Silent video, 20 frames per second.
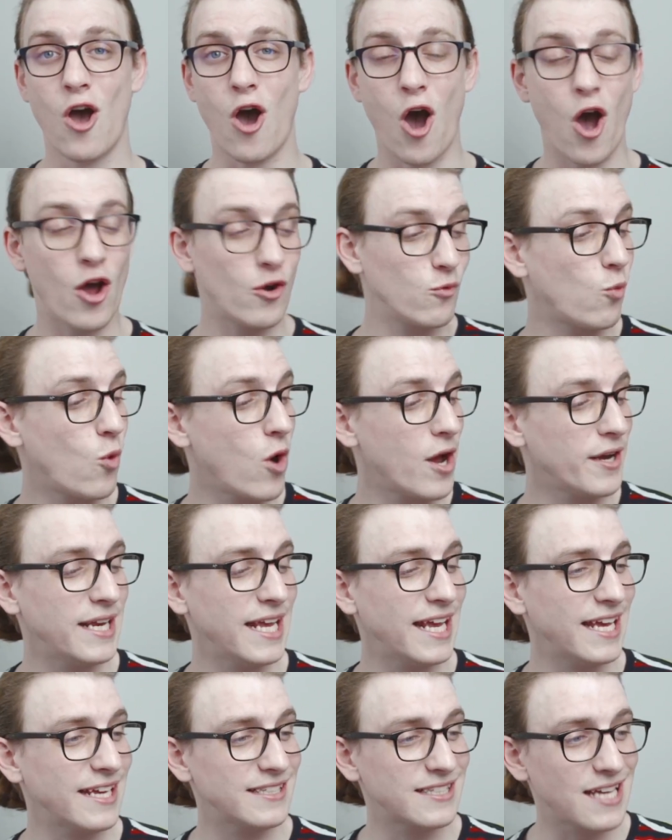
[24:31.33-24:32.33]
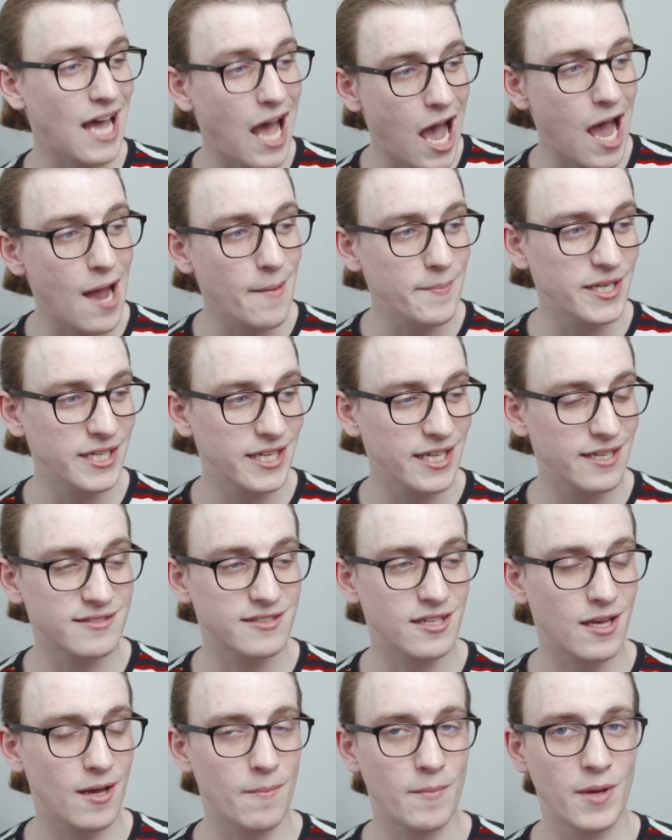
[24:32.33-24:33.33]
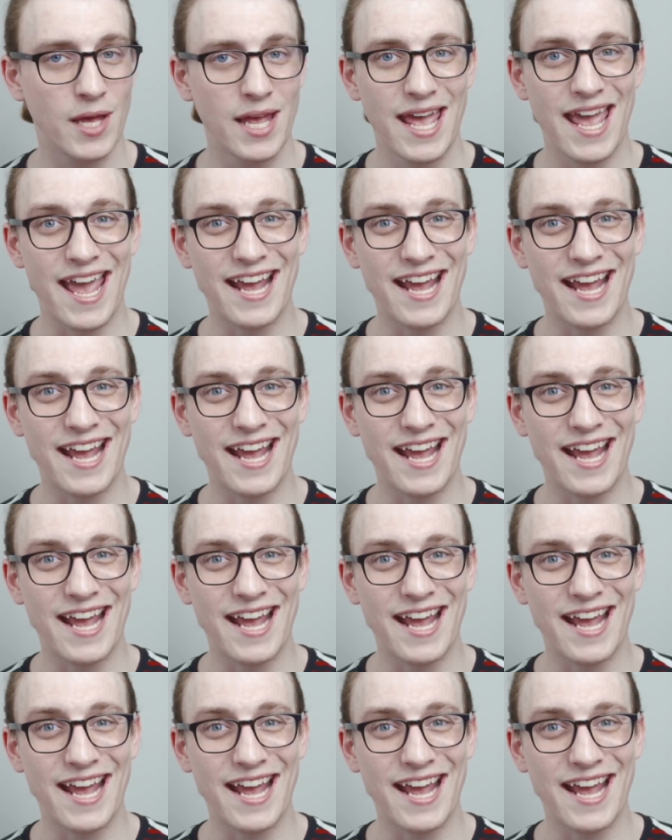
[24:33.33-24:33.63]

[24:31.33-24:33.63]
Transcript: On one hand, communism